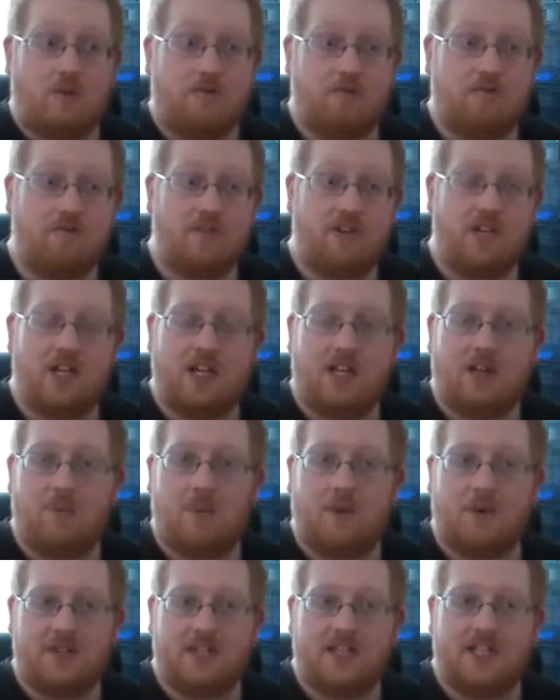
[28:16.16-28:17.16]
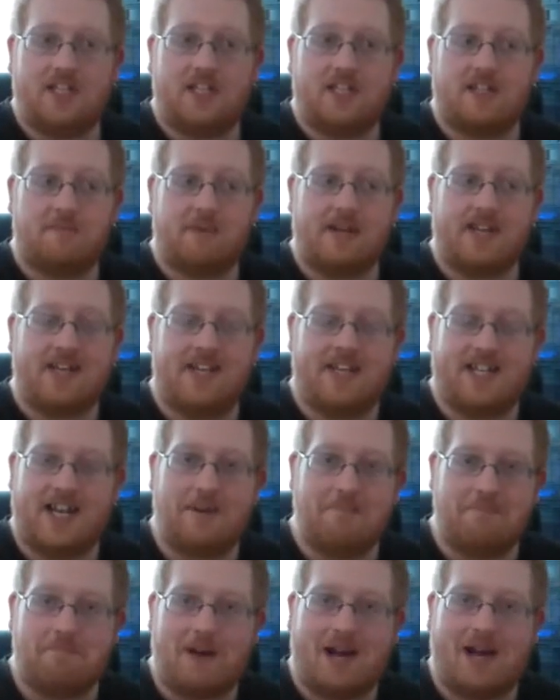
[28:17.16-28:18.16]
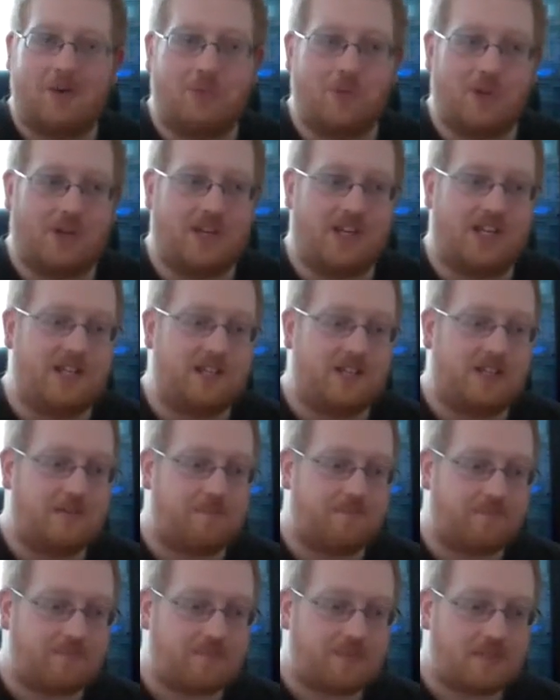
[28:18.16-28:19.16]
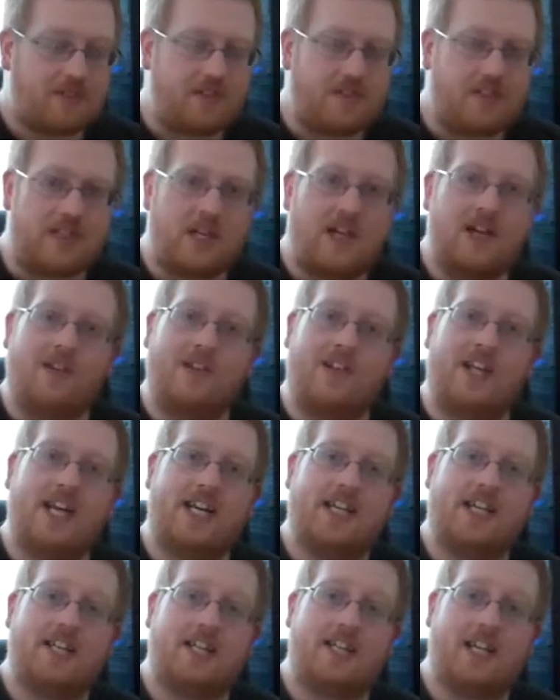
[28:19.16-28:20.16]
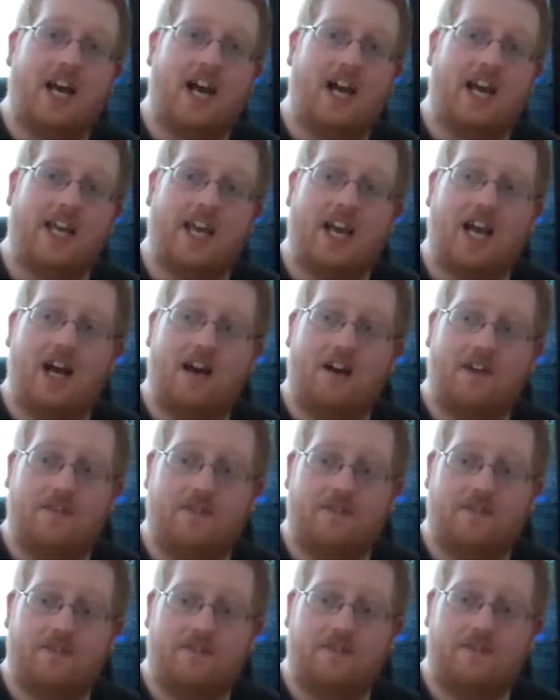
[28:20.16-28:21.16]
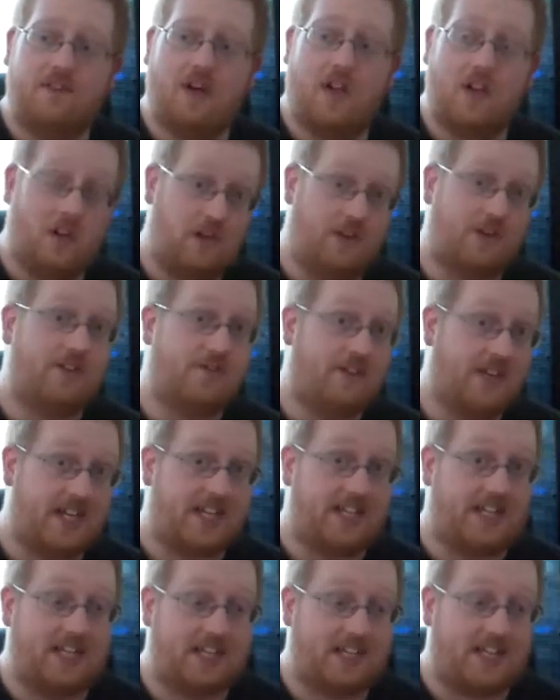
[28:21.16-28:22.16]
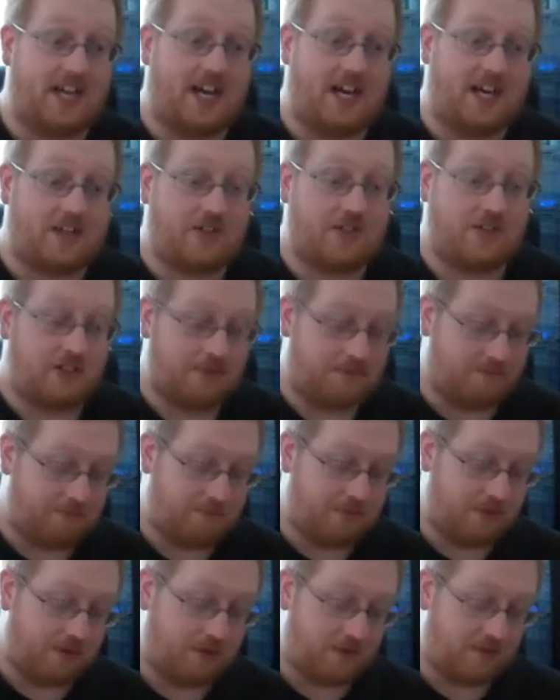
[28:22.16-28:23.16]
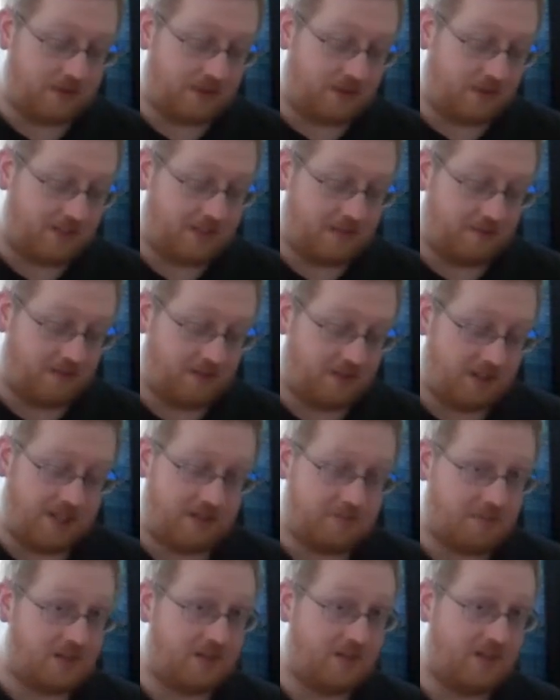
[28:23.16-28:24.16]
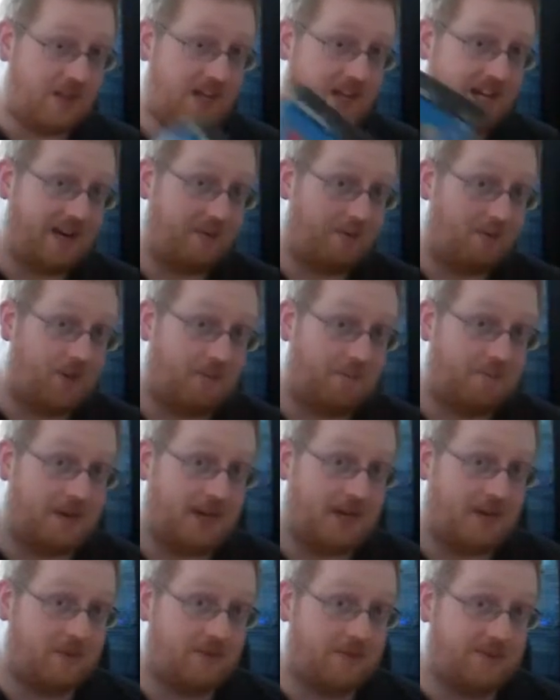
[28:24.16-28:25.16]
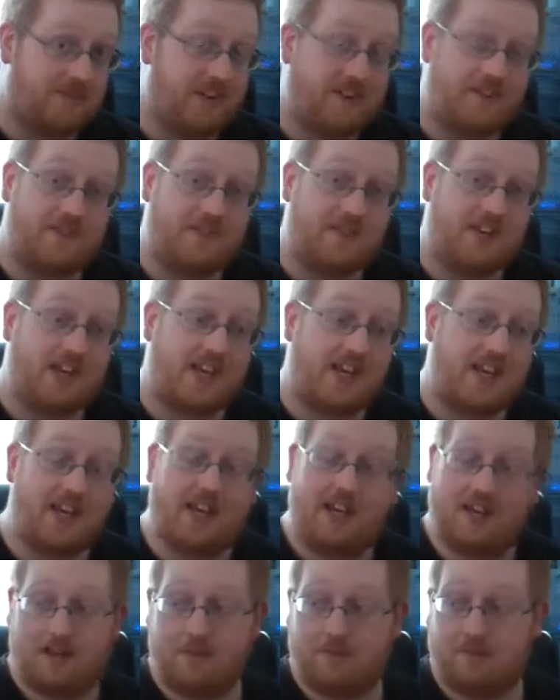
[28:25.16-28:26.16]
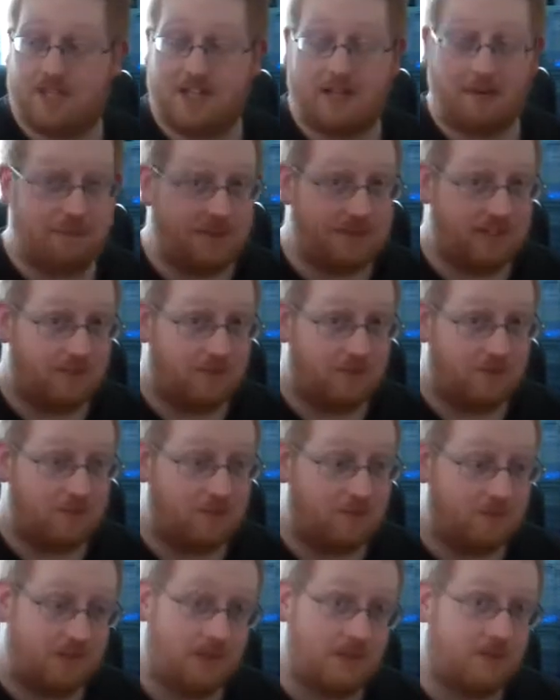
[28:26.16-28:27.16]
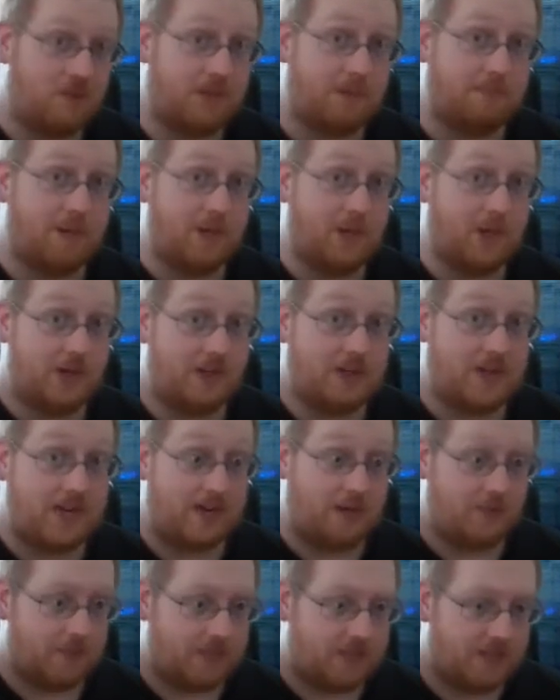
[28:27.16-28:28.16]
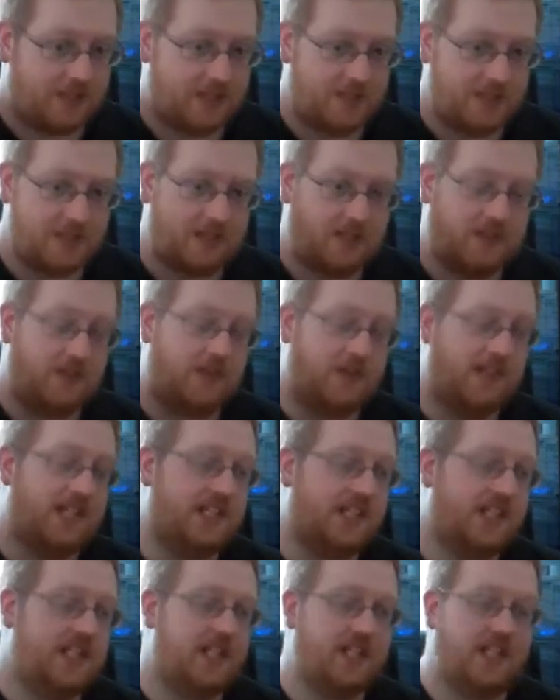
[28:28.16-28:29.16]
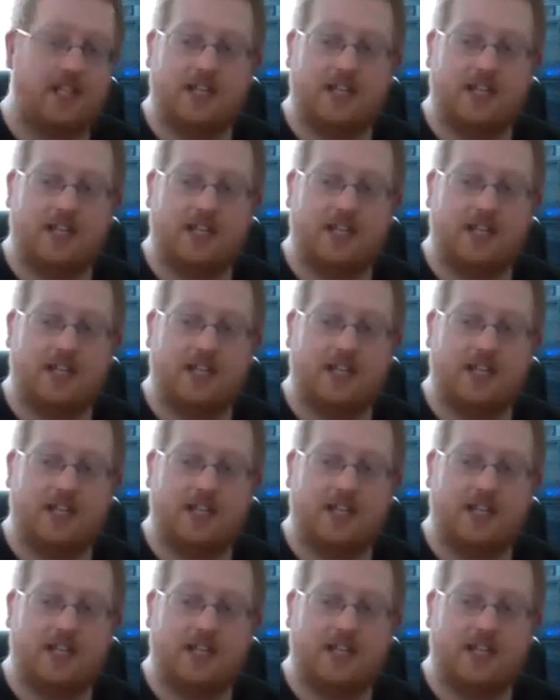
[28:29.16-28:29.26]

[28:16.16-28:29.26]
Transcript: really wanting to spend £10 on it unless I have a lot of excess cash. But considering this was only like £1.50, I was happy to splurge out on it.